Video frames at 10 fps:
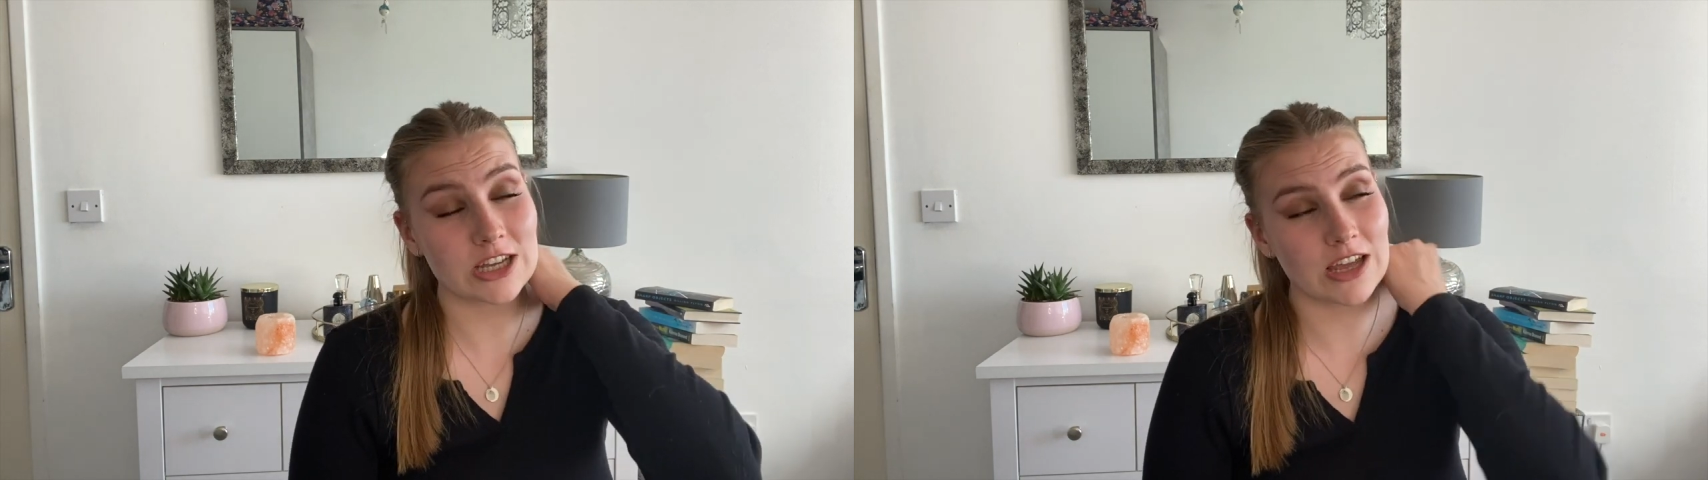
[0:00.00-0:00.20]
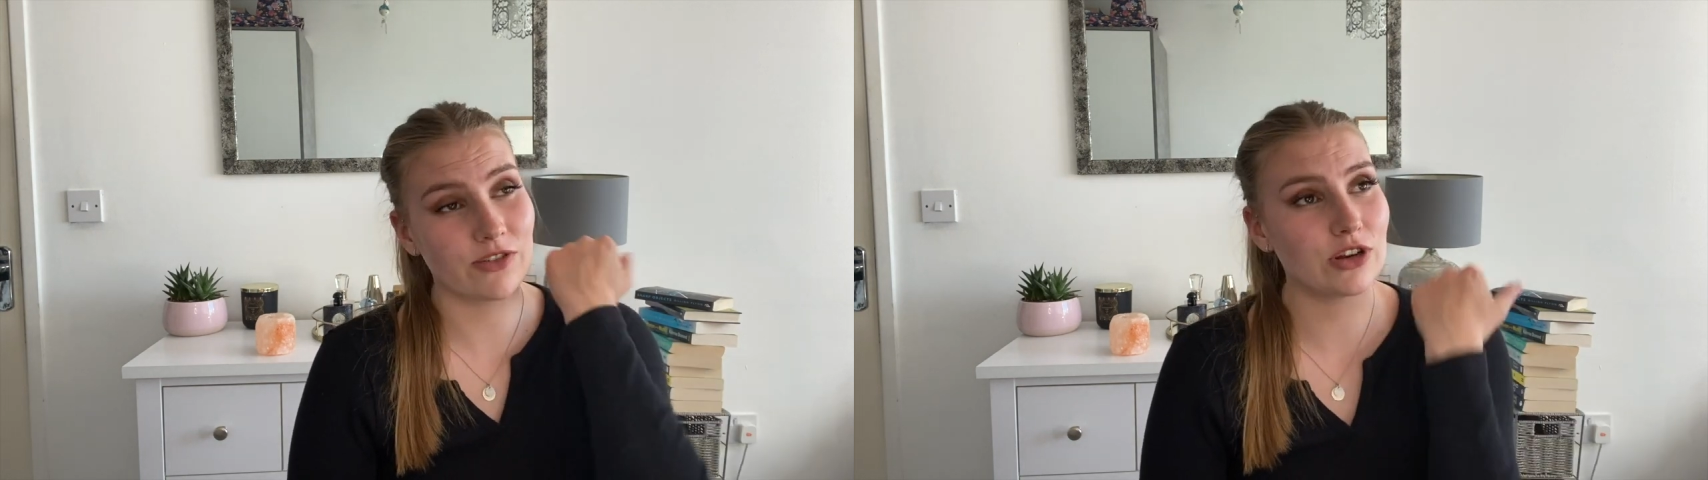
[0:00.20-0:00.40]

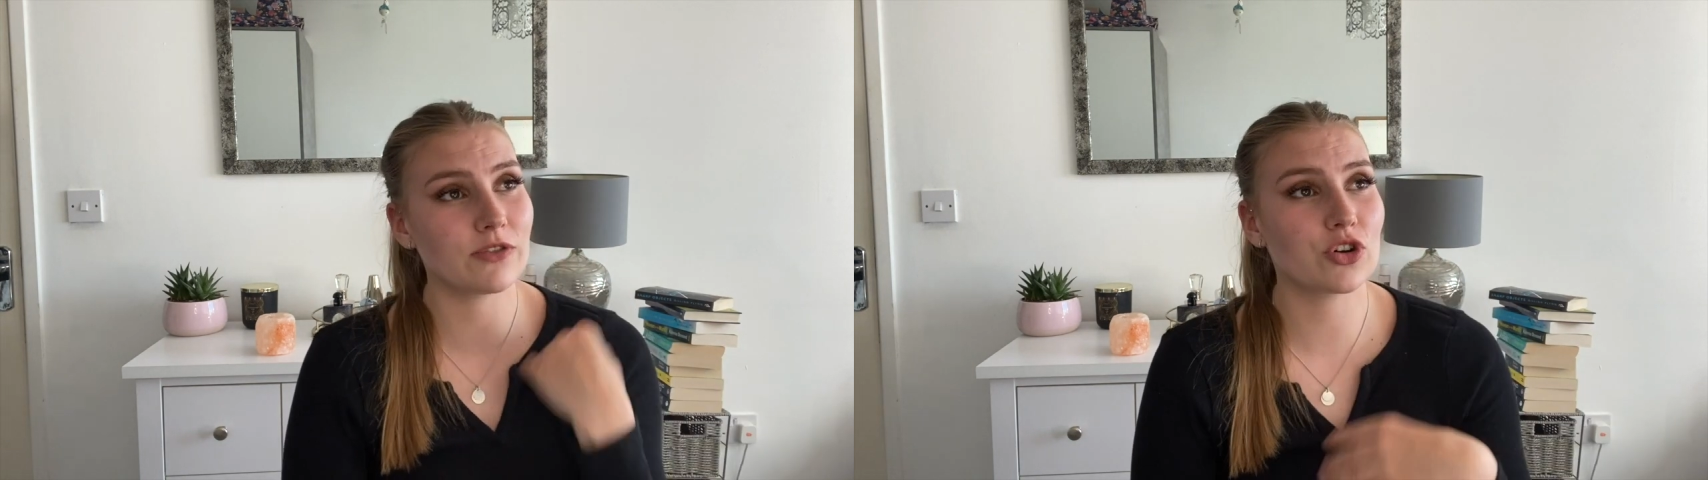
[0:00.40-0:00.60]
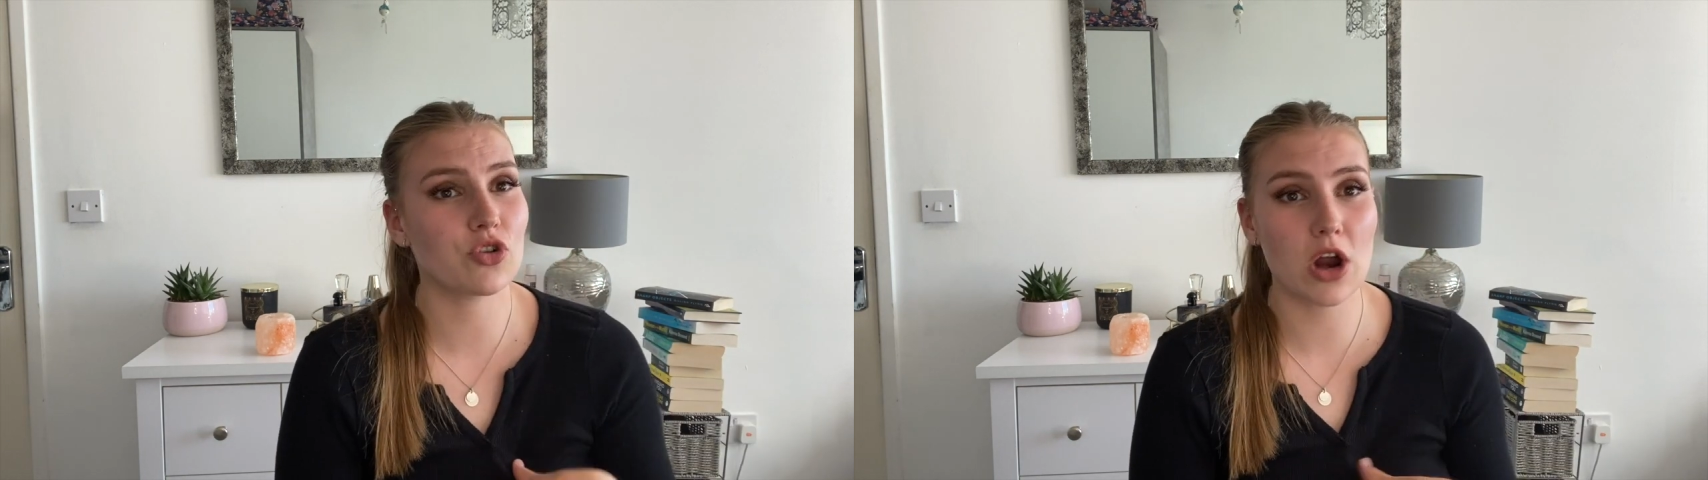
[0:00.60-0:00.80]
If you love
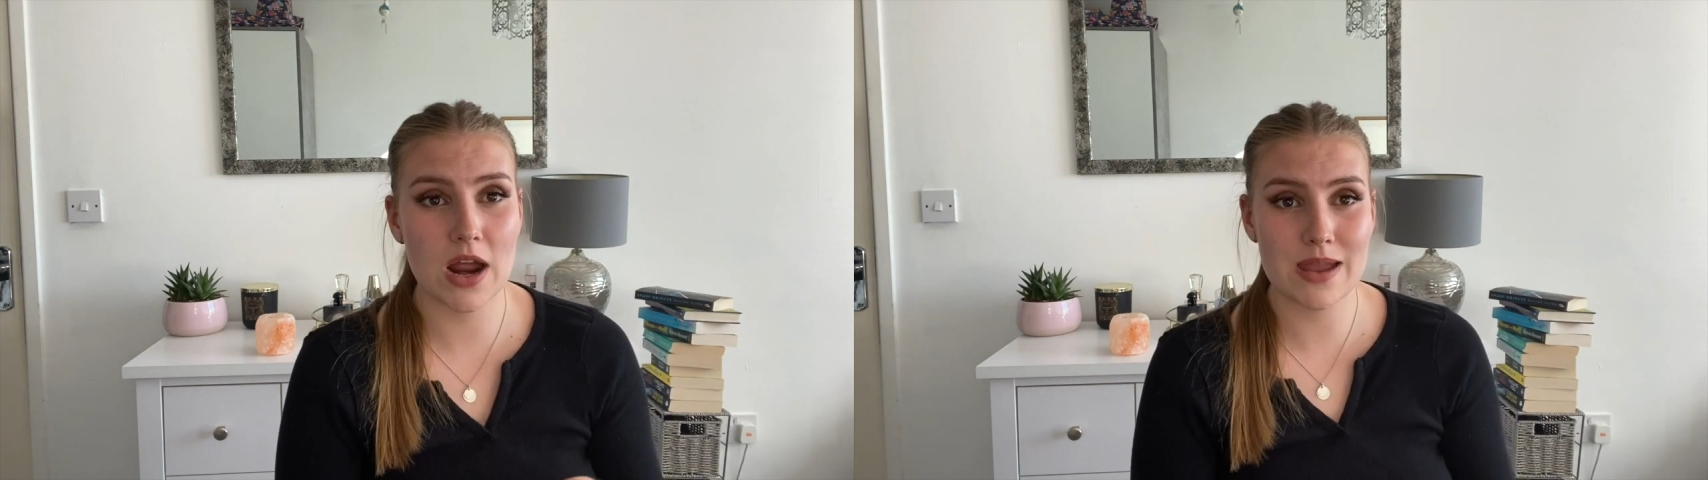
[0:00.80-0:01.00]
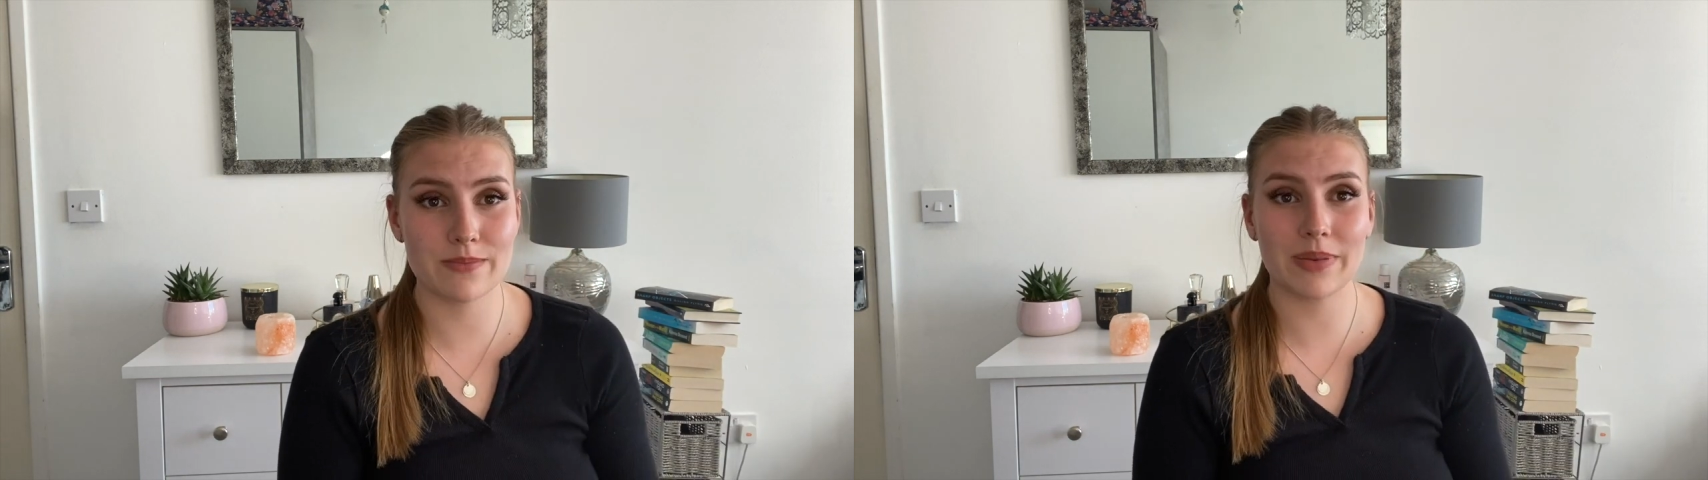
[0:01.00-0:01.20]
a
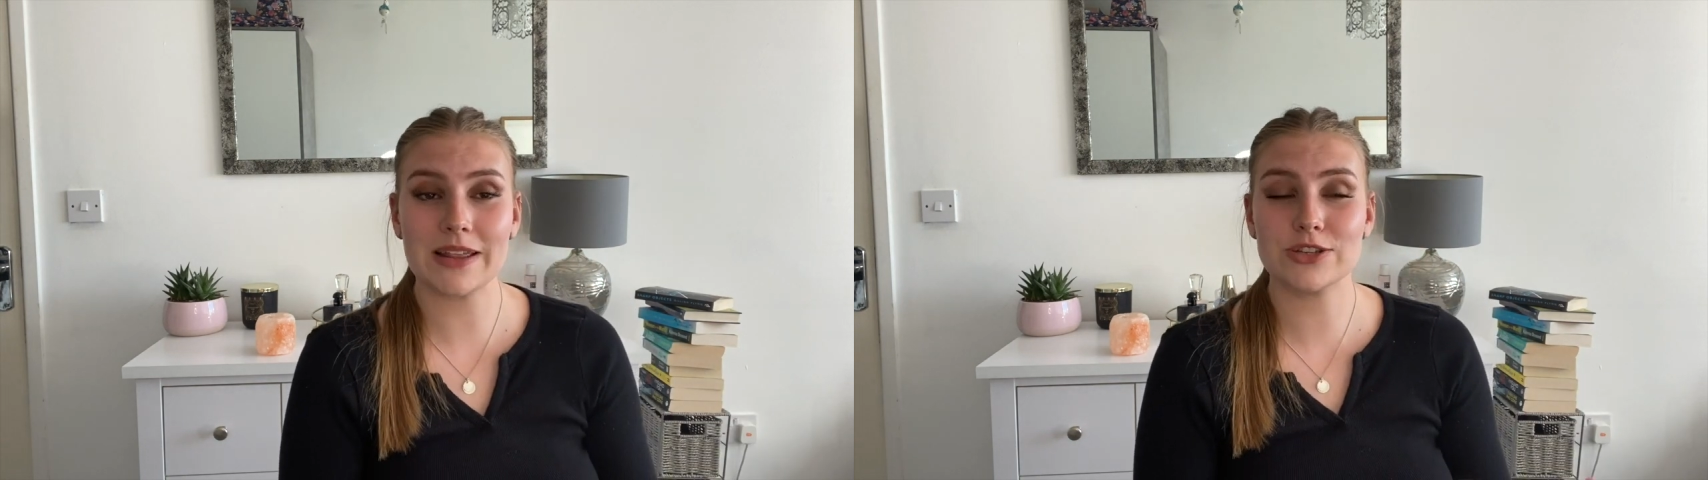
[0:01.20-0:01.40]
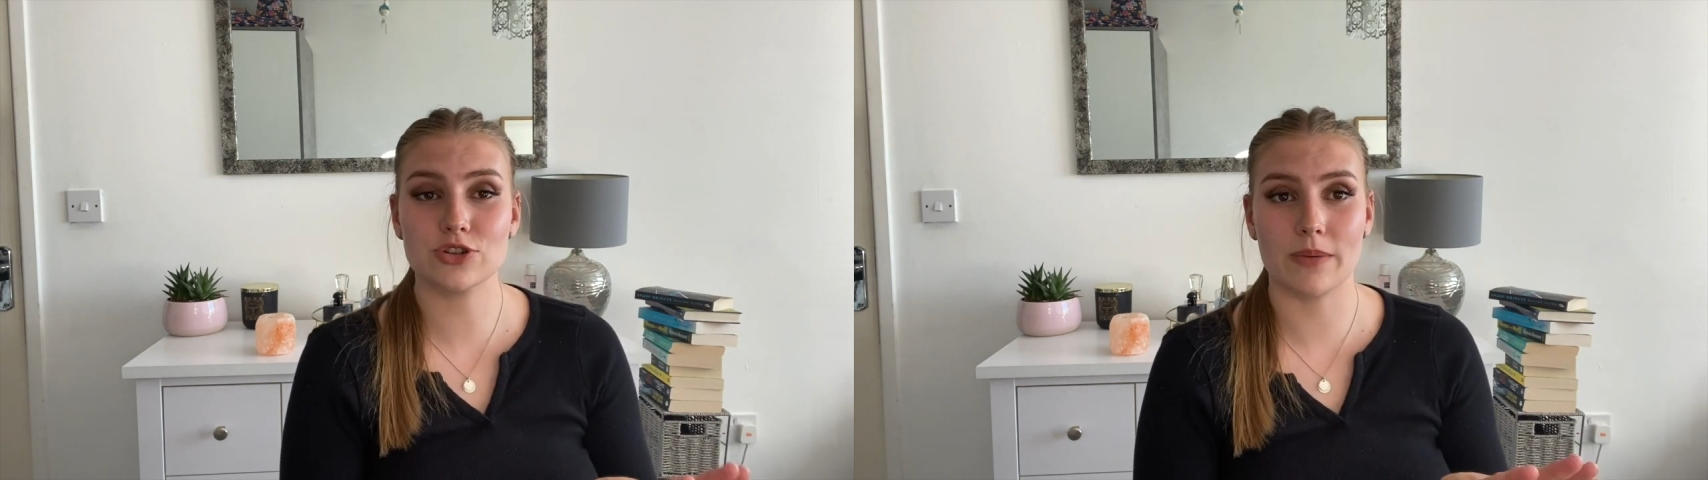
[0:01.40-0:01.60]
crime
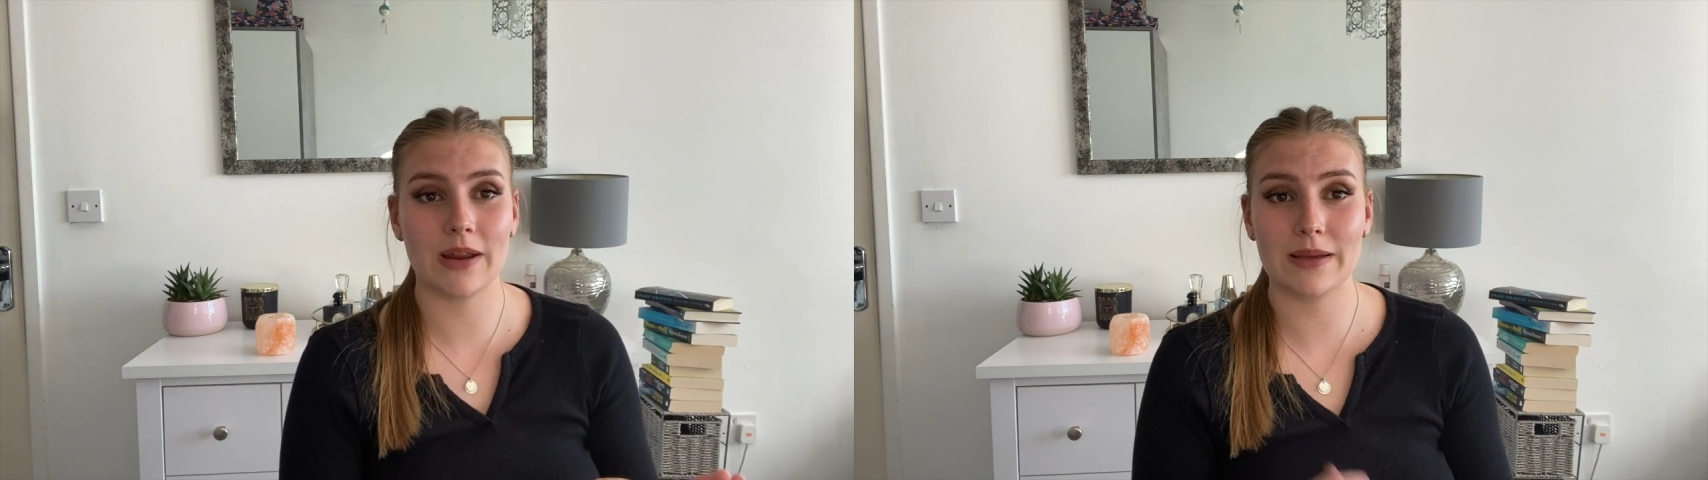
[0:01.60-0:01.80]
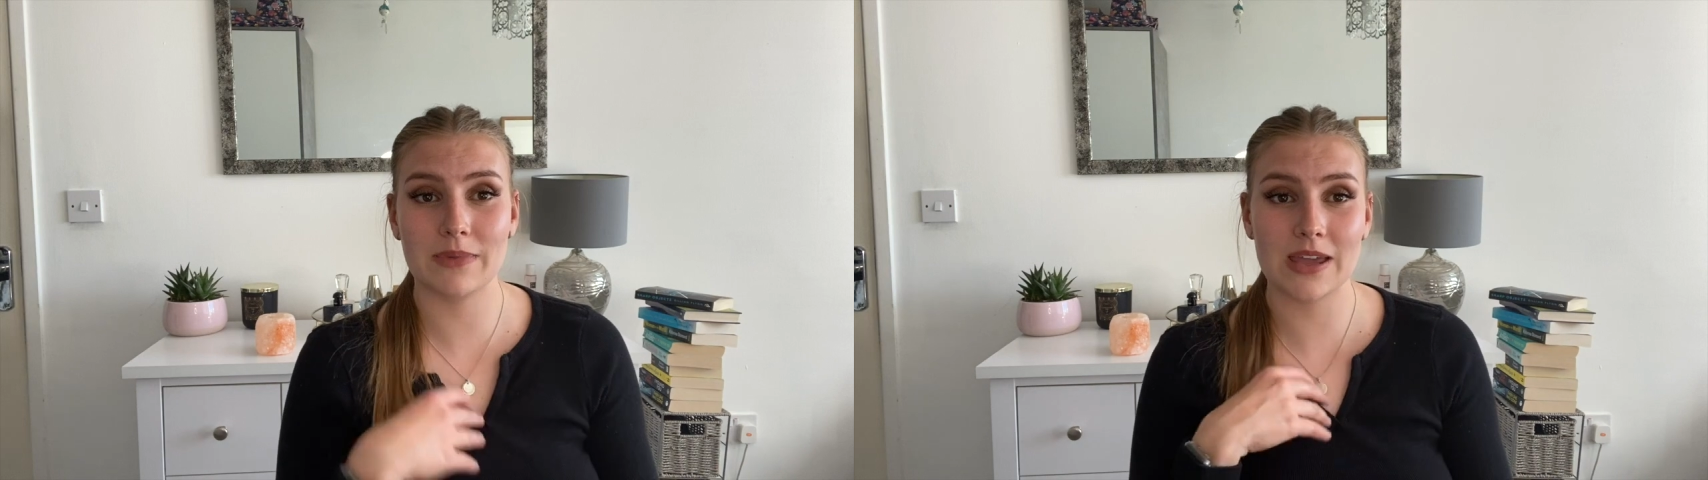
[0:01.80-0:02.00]
police drama
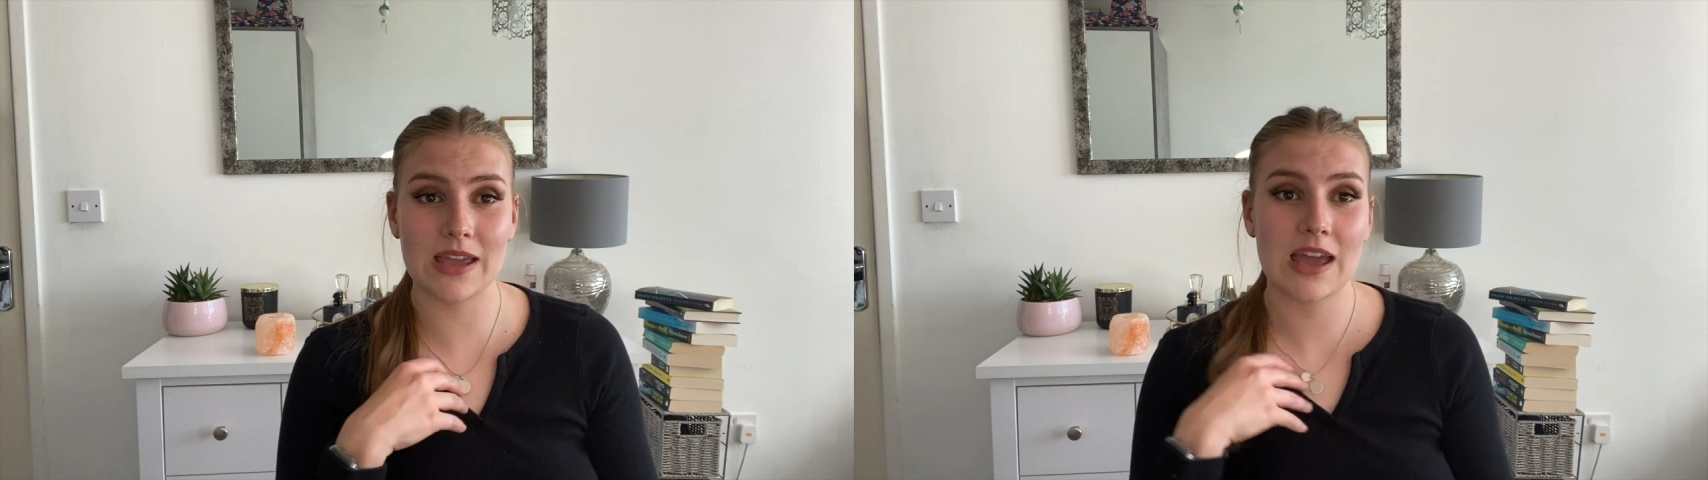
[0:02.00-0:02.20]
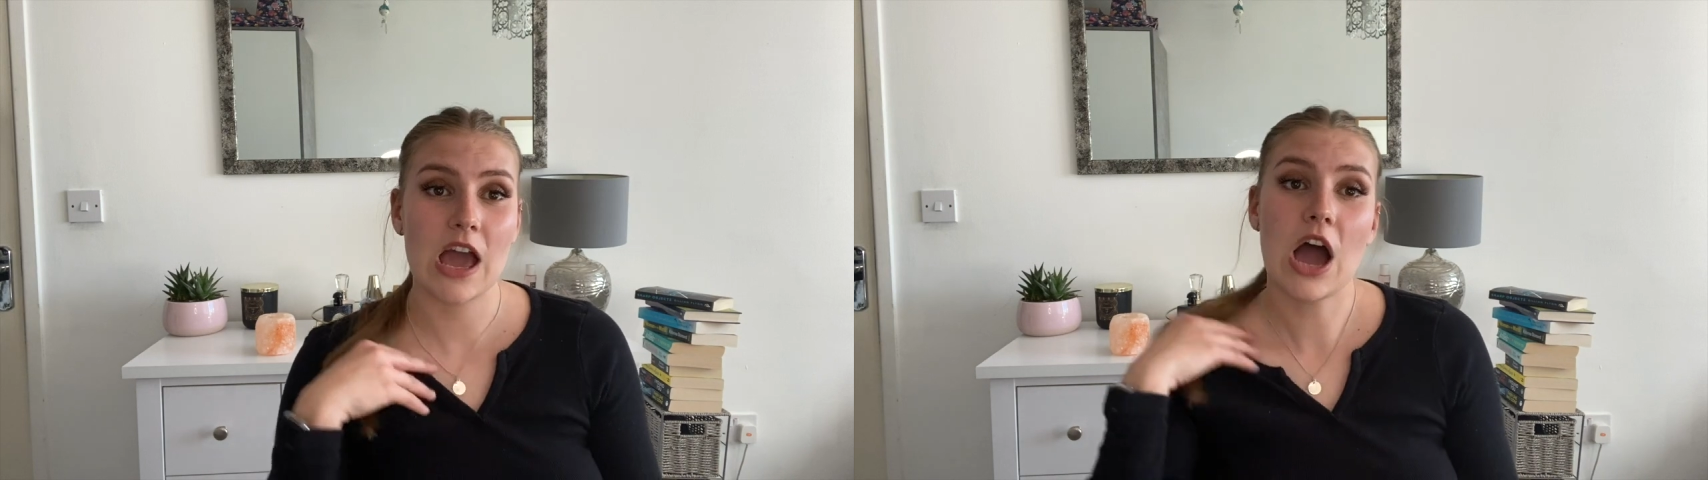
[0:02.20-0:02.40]
like me,